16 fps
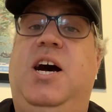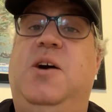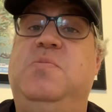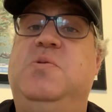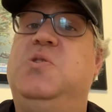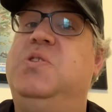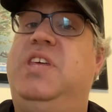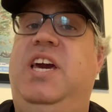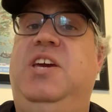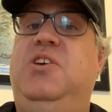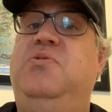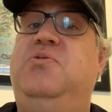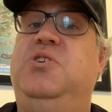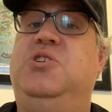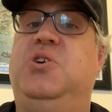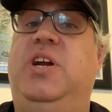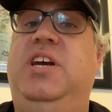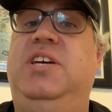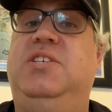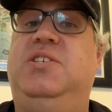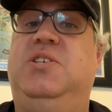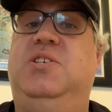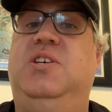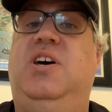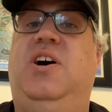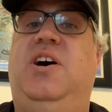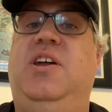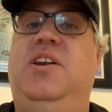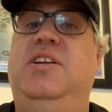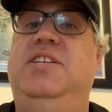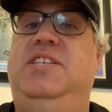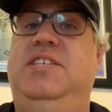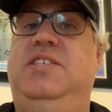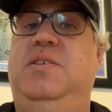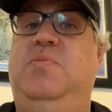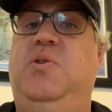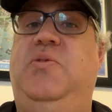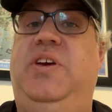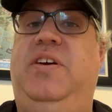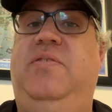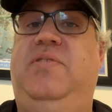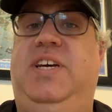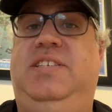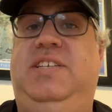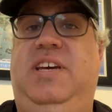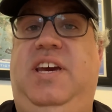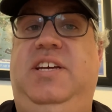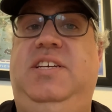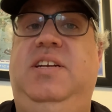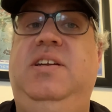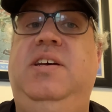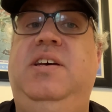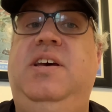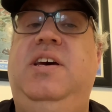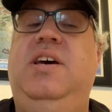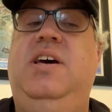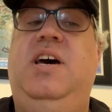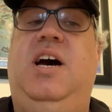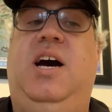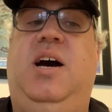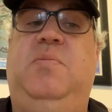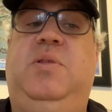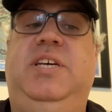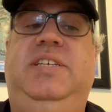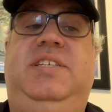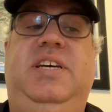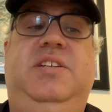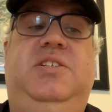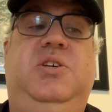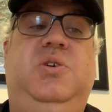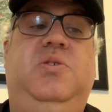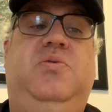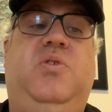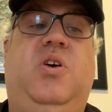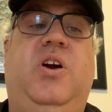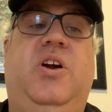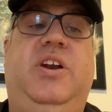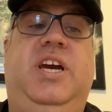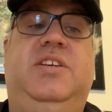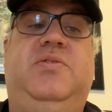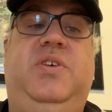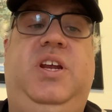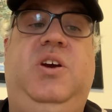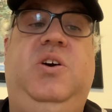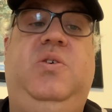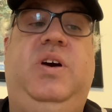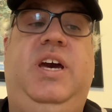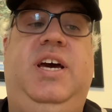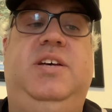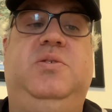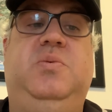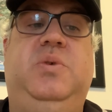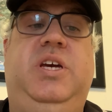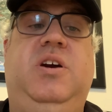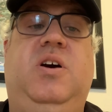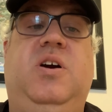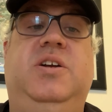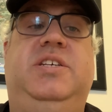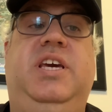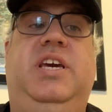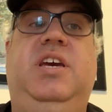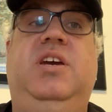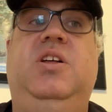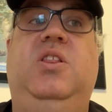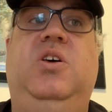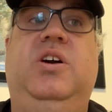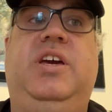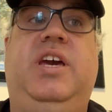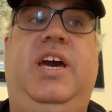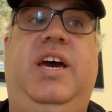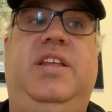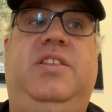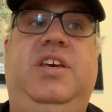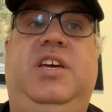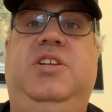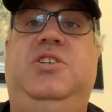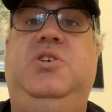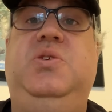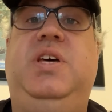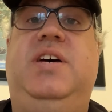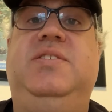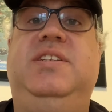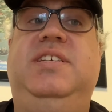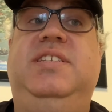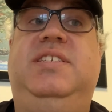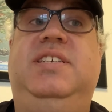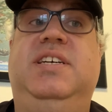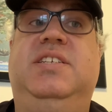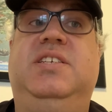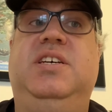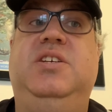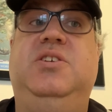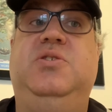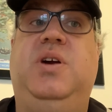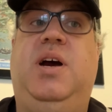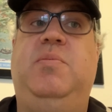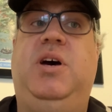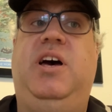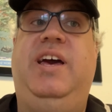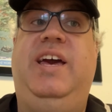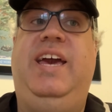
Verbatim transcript: So thank you for joining us on Disney Movie Investigation. Please stay tuned for our next video as we are taking a look at the 2006 drama